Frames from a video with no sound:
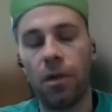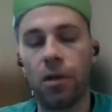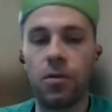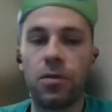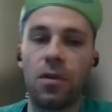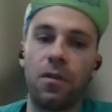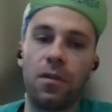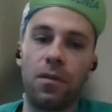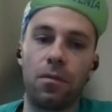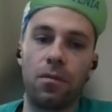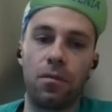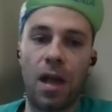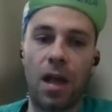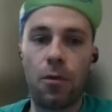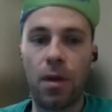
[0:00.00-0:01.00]
Because
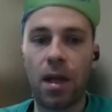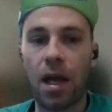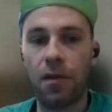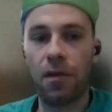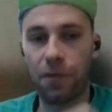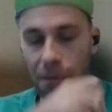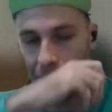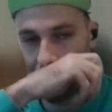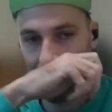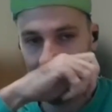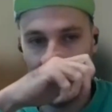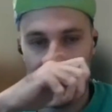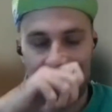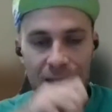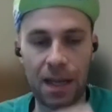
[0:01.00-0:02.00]
now we have,
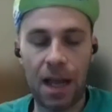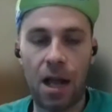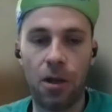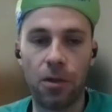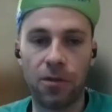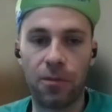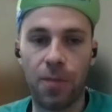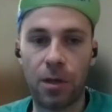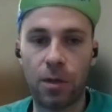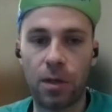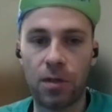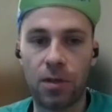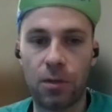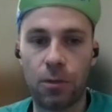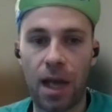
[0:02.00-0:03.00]
let's say, a lot of metrics.